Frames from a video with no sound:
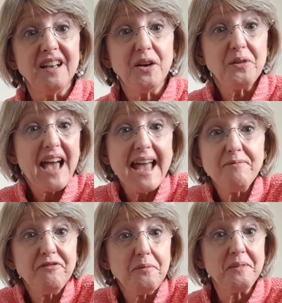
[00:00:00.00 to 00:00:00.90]
who came
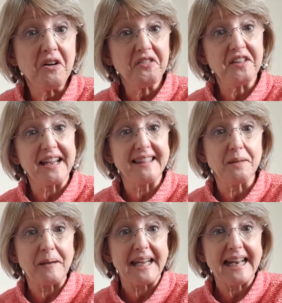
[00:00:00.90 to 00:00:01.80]
from nothing in the
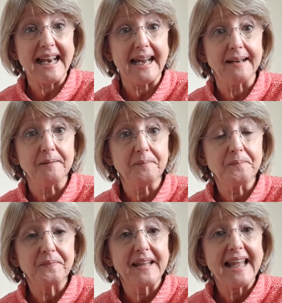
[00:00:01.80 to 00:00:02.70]
beginning.
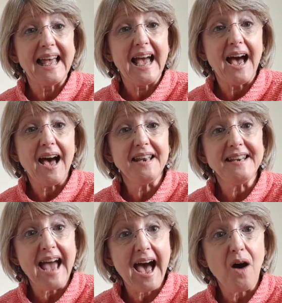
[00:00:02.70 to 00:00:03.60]
And
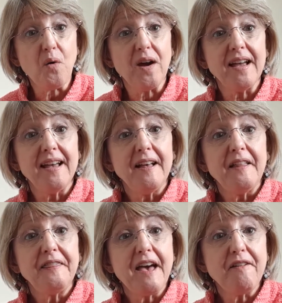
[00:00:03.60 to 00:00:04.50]
now
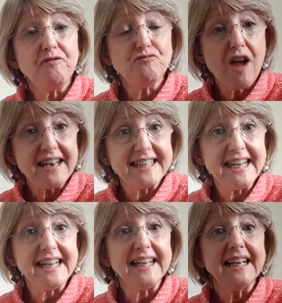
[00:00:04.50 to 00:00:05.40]
they're
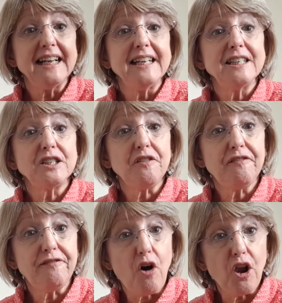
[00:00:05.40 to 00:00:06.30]
ready to
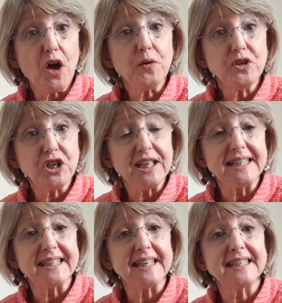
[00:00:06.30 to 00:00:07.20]
follow
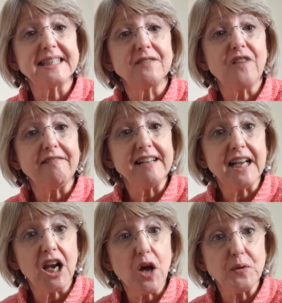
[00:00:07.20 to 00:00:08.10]
Jesus very
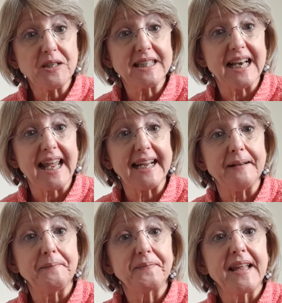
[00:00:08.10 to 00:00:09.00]
closely
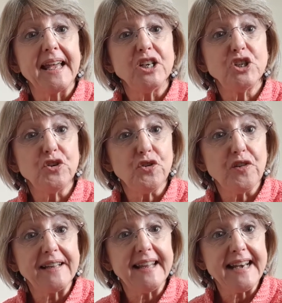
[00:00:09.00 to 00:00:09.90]

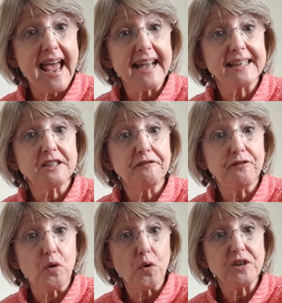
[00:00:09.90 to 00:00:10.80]
during the next
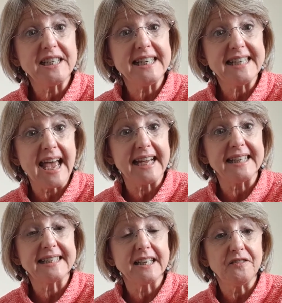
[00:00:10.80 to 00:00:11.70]
40
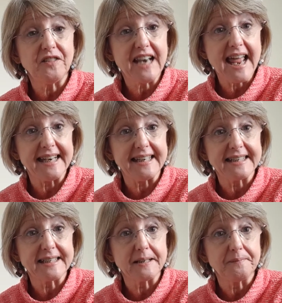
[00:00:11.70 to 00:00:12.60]
days of
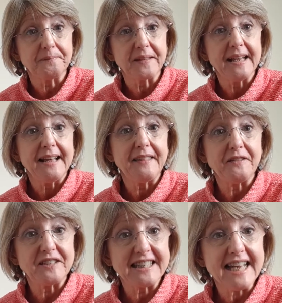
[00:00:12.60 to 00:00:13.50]
Lent. They've
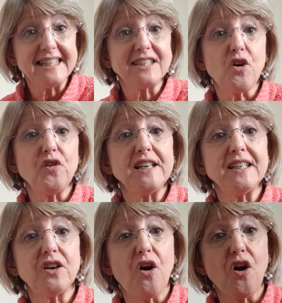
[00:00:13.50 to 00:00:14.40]
said sorry to
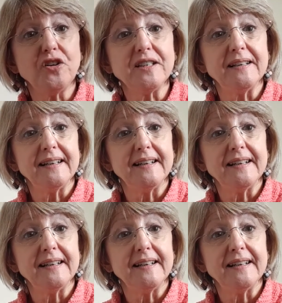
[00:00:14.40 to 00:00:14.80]
God,